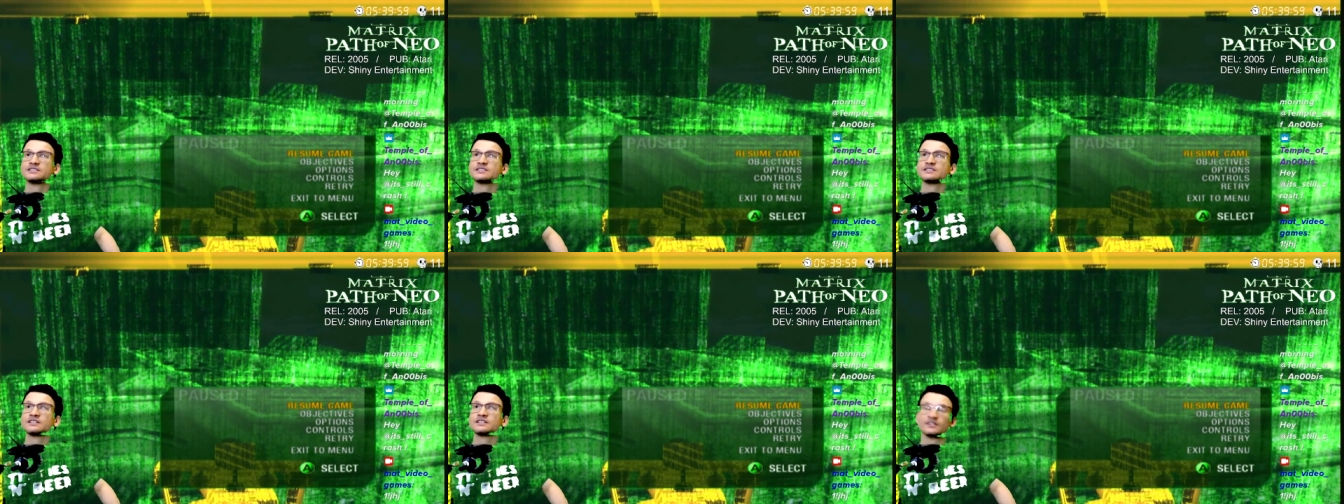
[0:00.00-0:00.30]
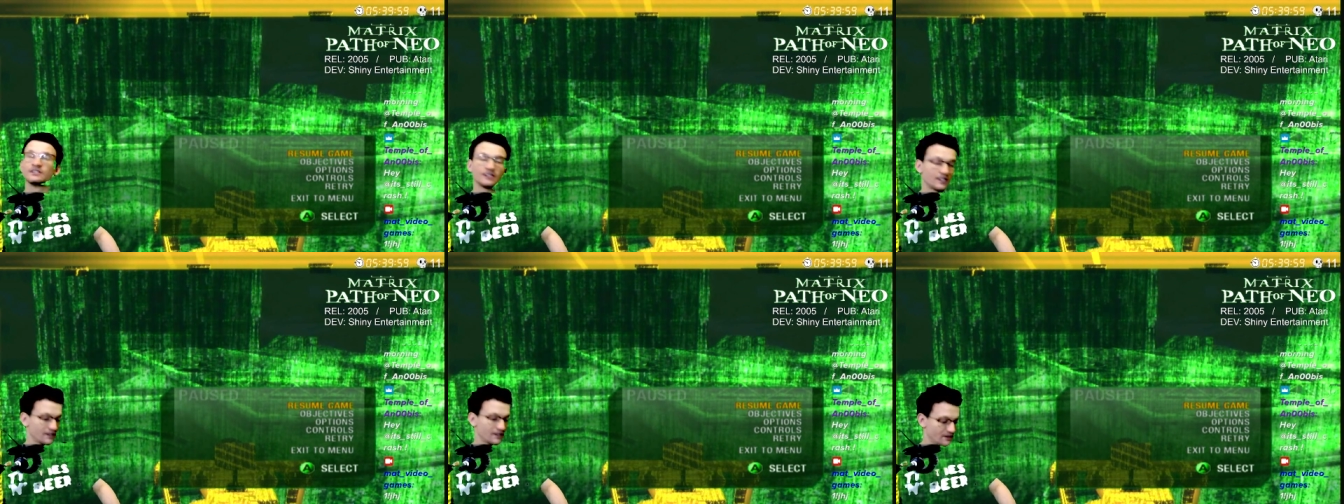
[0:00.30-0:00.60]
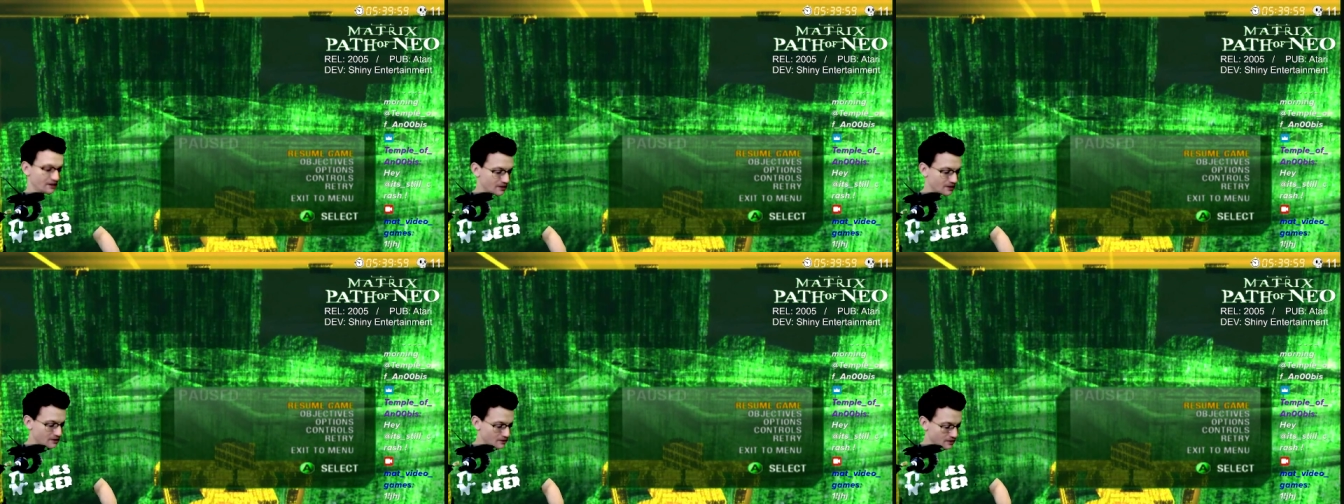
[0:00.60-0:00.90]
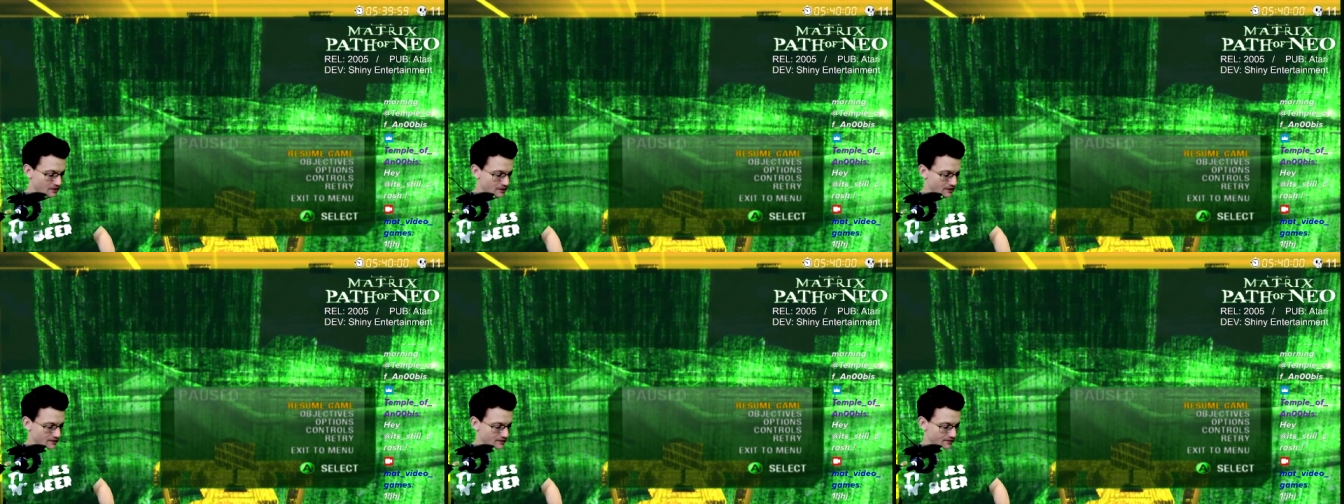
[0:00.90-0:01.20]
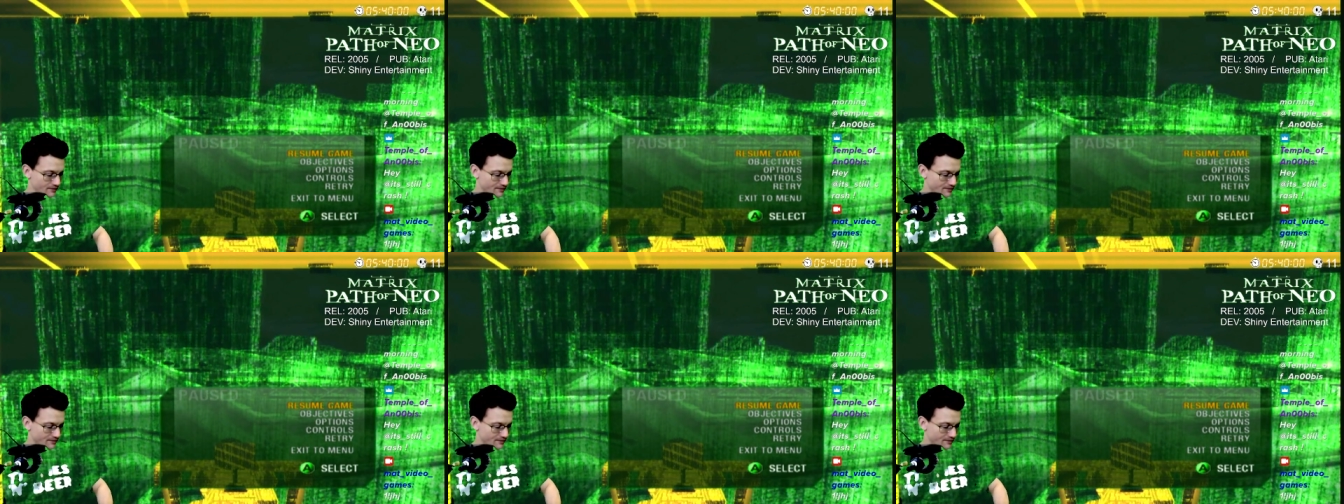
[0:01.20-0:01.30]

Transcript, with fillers: Oh, is that not gonna work?